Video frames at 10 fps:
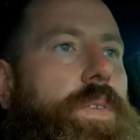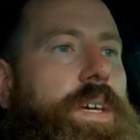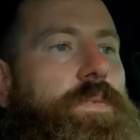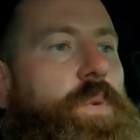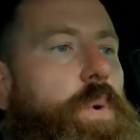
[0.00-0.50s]

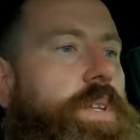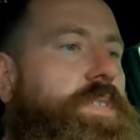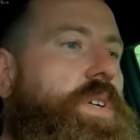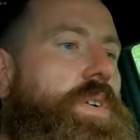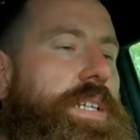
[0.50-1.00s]
Then for the
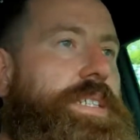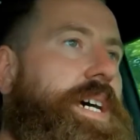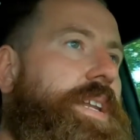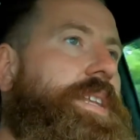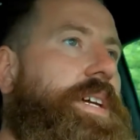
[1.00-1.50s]
tuning
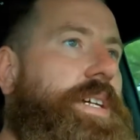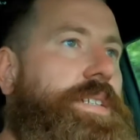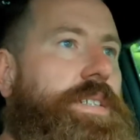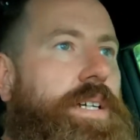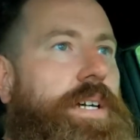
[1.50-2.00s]
side of
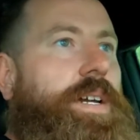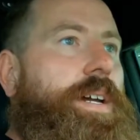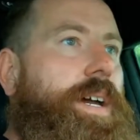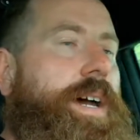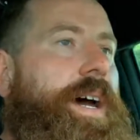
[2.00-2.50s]
things,
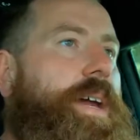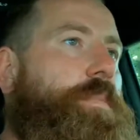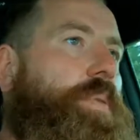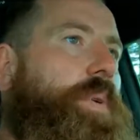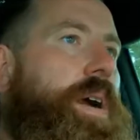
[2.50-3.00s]
I
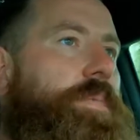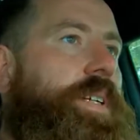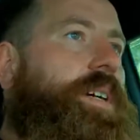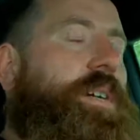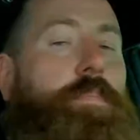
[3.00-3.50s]
am
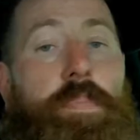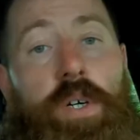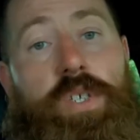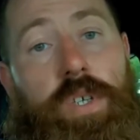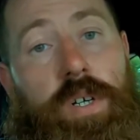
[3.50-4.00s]
probably going to
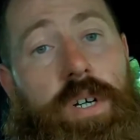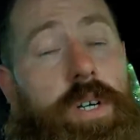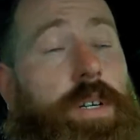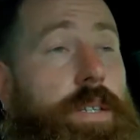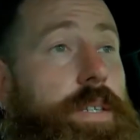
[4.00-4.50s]
butcher
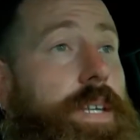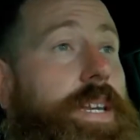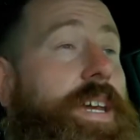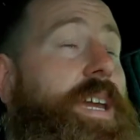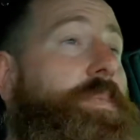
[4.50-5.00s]
the
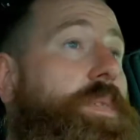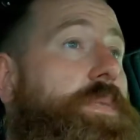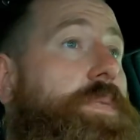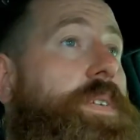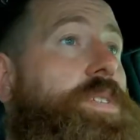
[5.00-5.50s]
name
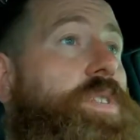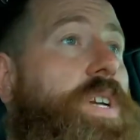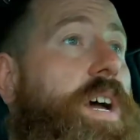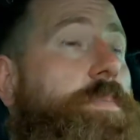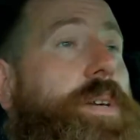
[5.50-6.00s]
of this
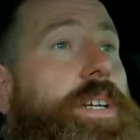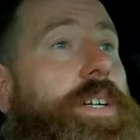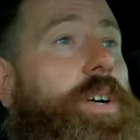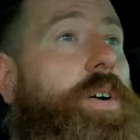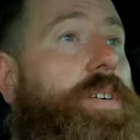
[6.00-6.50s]
shop.
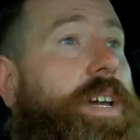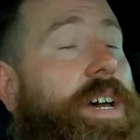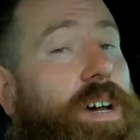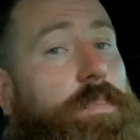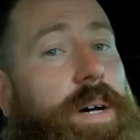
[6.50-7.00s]
And Kurt,
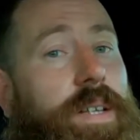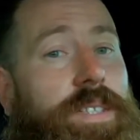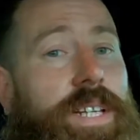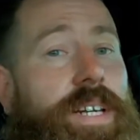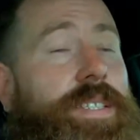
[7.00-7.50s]
I
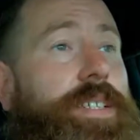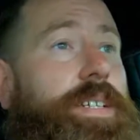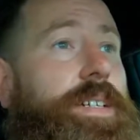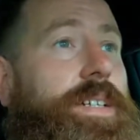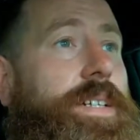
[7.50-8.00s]
apologize.
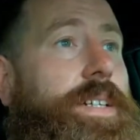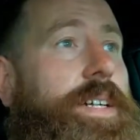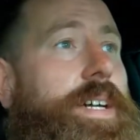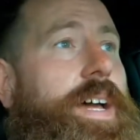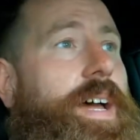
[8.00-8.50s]

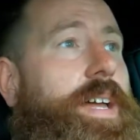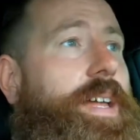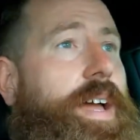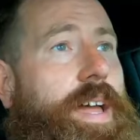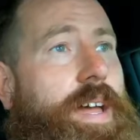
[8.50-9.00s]

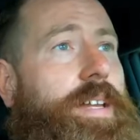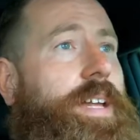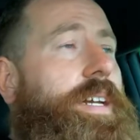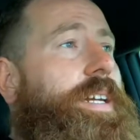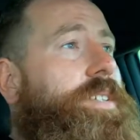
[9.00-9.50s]

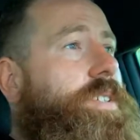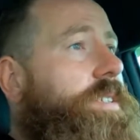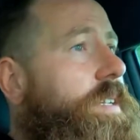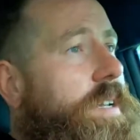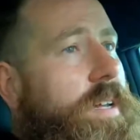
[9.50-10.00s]
I get you.
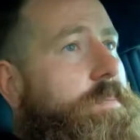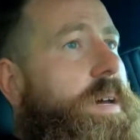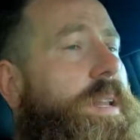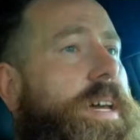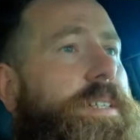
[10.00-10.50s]

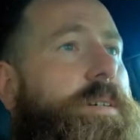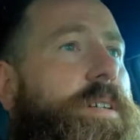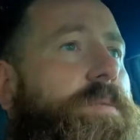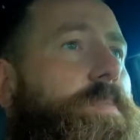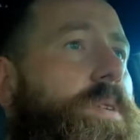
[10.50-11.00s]
My last name
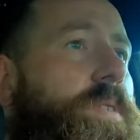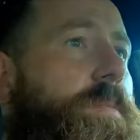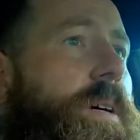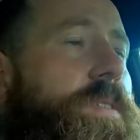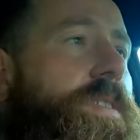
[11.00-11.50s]
gets butchered a
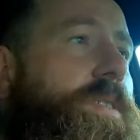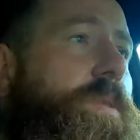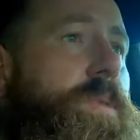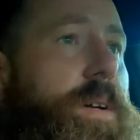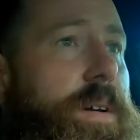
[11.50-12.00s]
bunch too.